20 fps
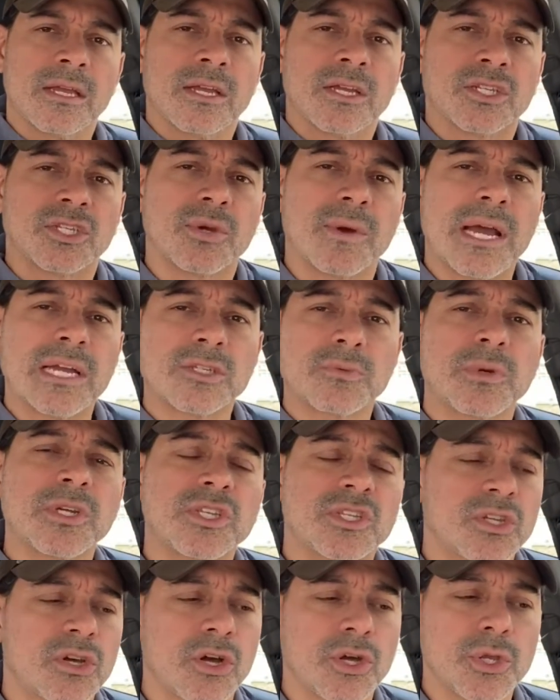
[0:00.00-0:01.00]
So as we
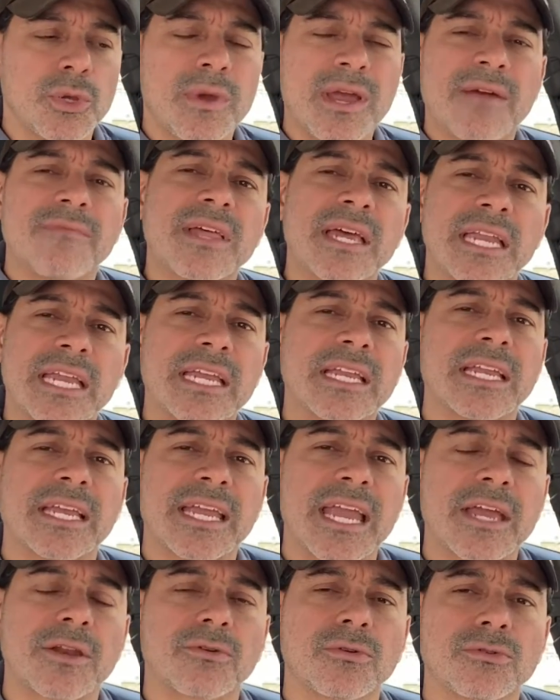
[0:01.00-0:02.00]
saw, you have that
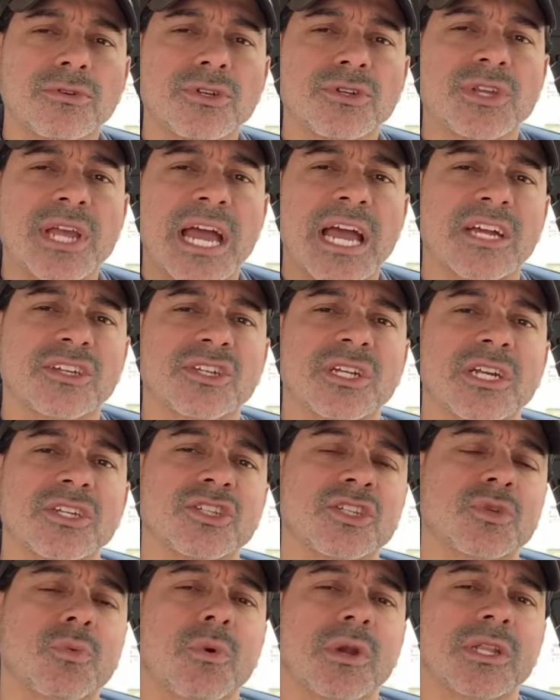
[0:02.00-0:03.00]
indicator on your dash, and I
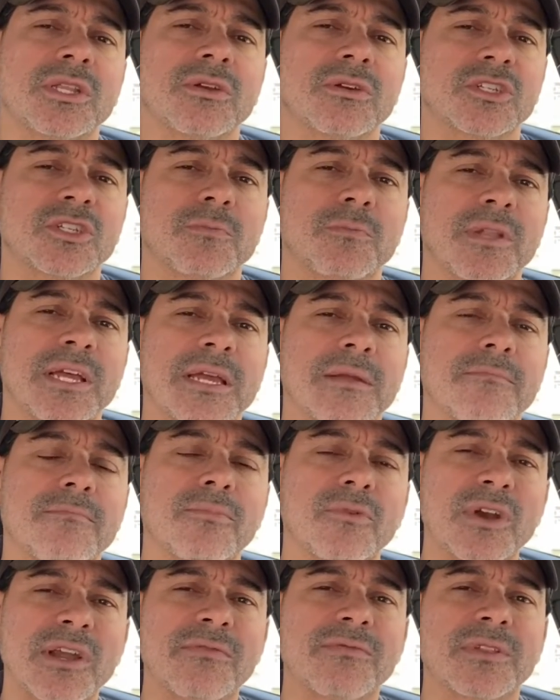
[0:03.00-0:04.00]
just wanted to explain
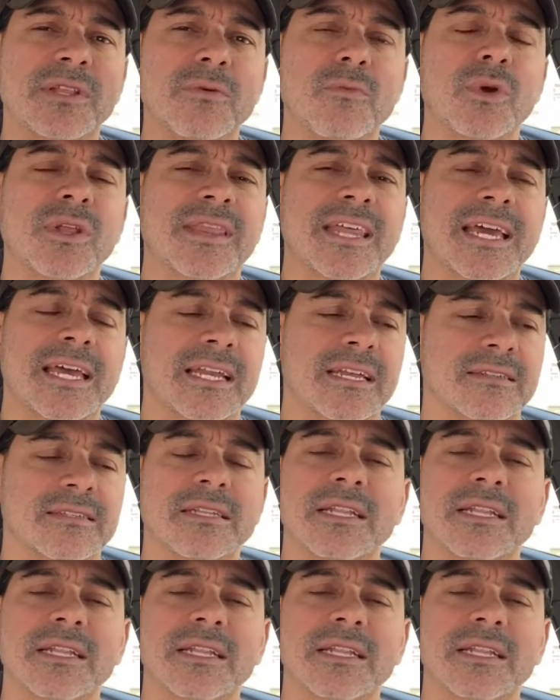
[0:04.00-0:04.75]
briefly what that is.